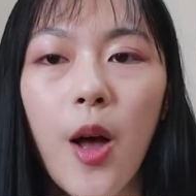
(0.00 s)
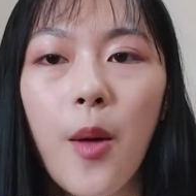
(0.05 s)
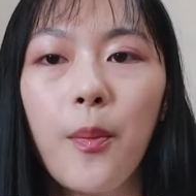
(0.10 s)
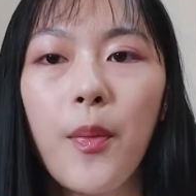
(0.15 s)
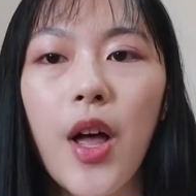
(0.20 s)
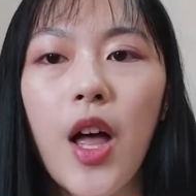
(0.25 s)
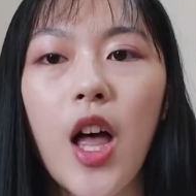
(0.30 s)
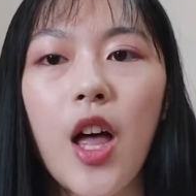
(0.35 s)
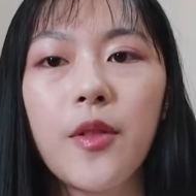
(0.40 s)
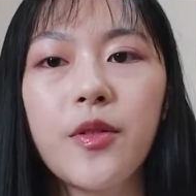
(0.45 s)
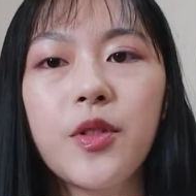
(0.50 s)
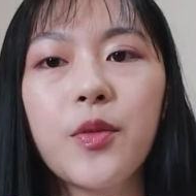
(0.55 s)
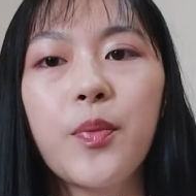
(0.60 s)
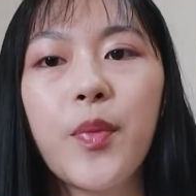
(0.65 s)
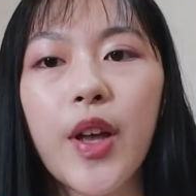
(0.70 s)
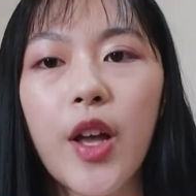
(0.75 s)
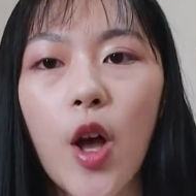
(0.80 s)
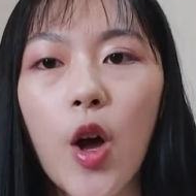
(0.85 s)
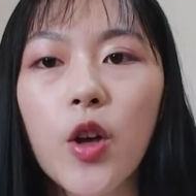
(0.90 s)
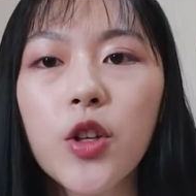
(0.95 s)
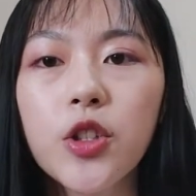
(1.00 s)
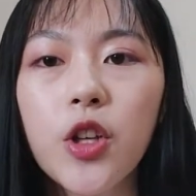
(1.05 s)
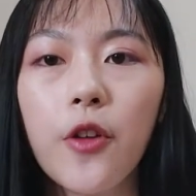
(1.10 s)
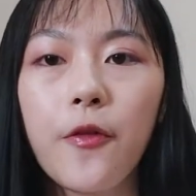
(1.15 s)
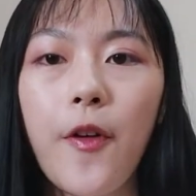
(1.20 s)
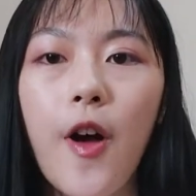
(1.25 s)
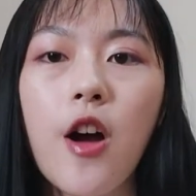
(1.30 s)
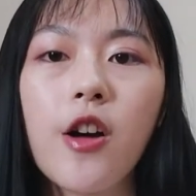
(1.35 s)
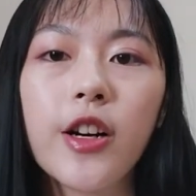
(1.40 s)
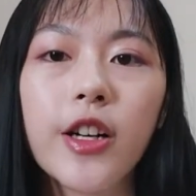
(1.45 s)
But because
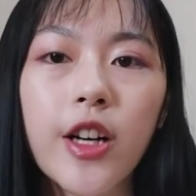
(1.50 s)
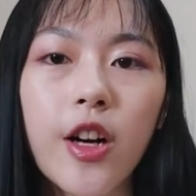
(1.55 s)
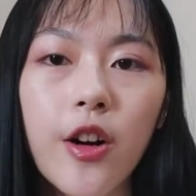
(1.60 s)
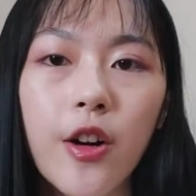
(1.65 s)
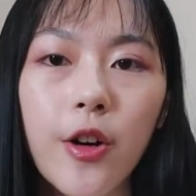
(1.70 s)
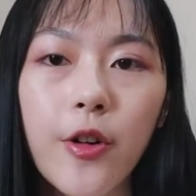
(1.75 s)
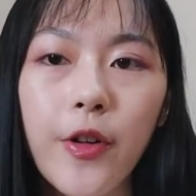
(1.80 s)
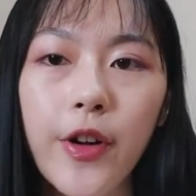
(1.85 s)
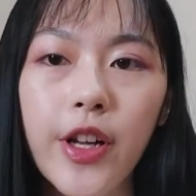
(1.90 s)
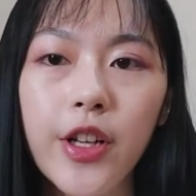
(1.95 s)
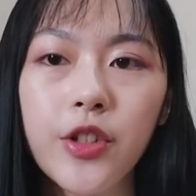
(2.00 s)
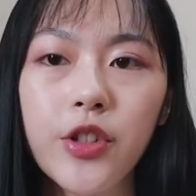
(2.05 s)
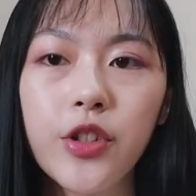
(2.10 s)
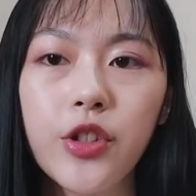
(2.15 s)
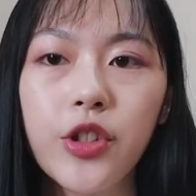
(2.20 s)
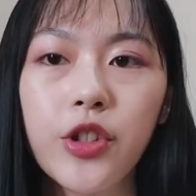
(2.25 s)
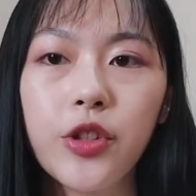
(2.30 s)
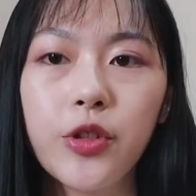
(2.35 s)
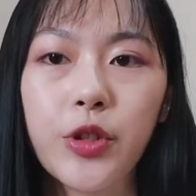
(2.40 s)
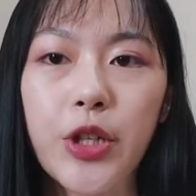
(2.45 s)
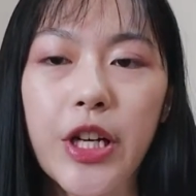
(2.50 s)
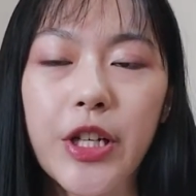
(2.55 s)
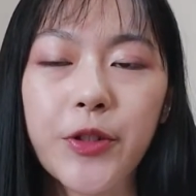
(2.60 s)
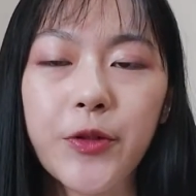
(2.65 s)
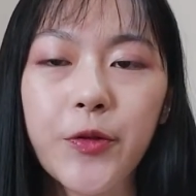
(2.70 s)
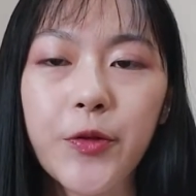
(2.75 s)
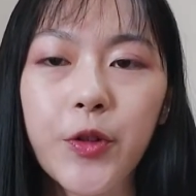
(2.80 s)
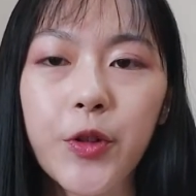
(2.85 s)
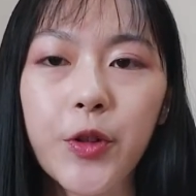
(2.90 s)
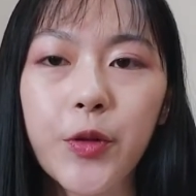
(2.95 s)
of our courage to
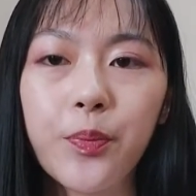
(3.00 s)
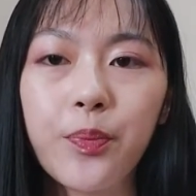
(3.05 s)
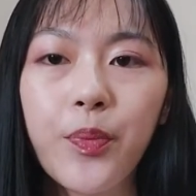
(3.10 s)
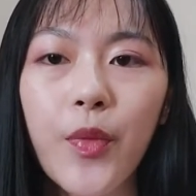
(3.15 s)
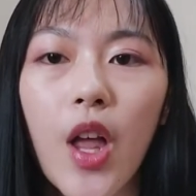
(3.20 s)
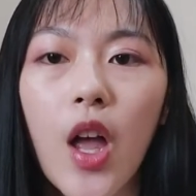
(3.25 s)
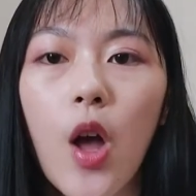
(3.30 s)
transform,